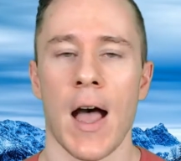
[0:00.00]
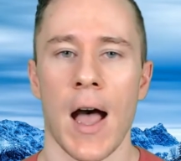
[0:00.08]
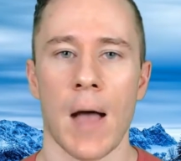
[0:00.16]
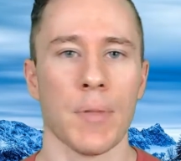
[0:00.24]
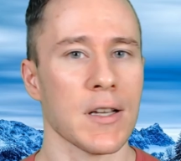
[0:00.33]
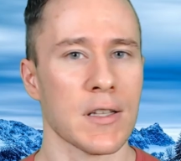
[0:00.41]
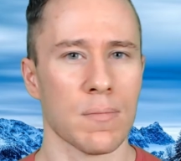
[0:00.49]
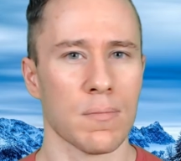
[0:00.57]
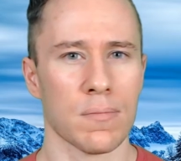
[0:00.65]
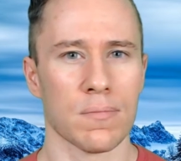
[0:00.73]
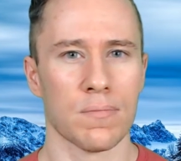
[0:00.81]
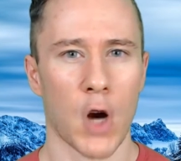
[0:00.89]
I played
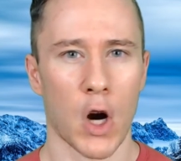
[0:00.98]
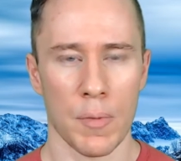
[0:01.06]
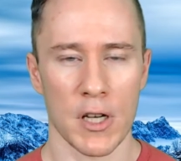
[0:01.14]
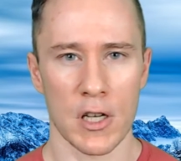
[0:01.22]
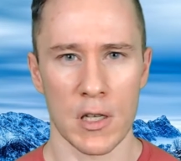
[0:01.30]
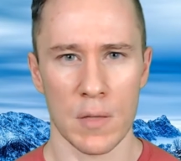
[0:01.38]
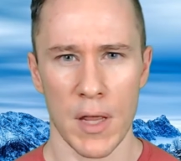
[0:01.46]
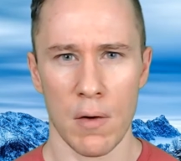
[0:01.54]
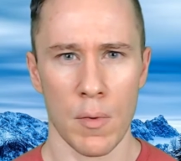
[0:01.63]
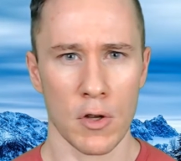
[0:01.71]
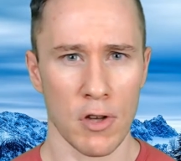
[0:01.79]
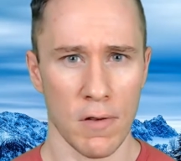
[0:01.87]
some RPGs, but they were
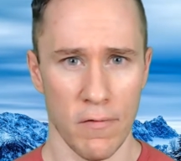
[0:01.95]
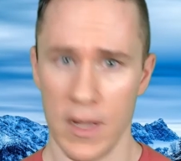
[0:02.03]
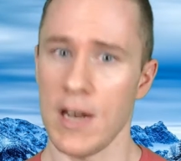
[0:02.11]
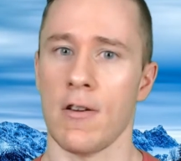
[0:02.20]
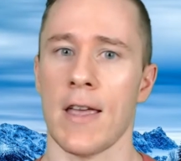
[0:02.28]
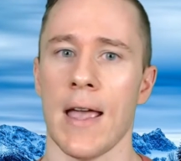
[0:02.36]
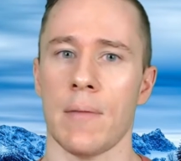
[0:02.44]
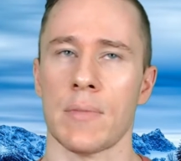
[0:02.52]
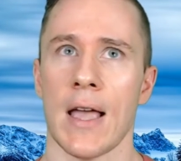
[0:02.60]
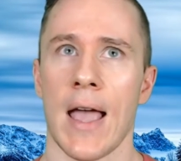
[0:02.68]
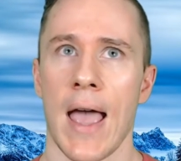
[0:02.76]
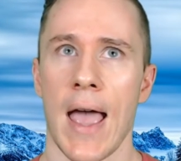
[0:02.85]
mostly video games,
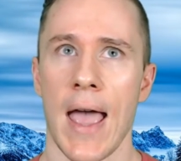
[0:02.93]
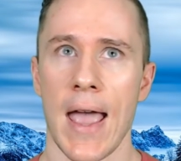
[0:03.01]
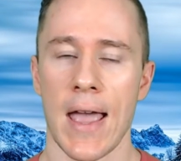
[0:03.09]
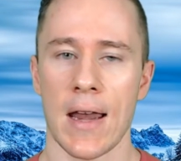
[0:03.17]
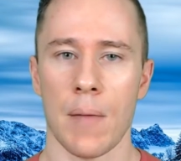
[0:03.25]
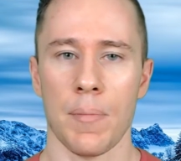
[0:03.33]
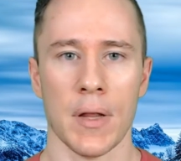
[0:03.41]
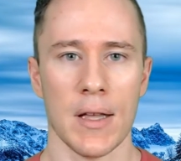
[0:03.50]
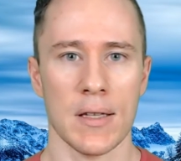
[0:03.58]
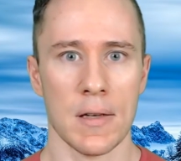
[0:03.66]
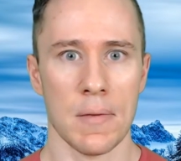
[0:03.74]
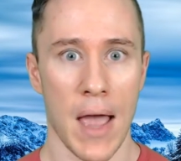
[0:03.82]
and I
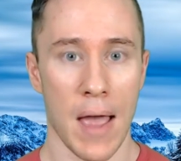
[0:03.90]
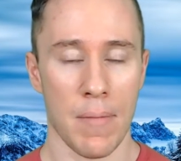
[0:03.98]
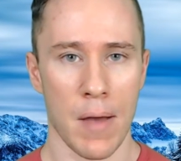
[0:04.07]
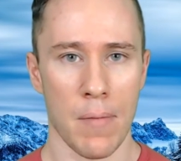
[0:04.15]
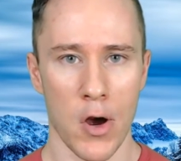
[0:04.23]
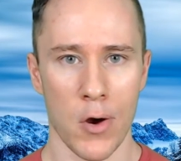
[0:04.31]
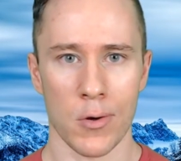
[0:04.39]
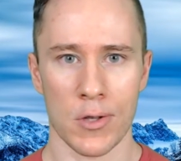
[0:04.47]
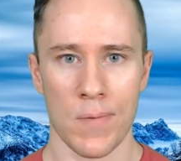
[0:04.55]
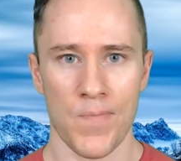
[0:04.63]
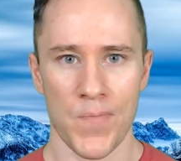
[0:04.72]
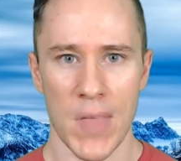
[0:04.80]
played some MMOs.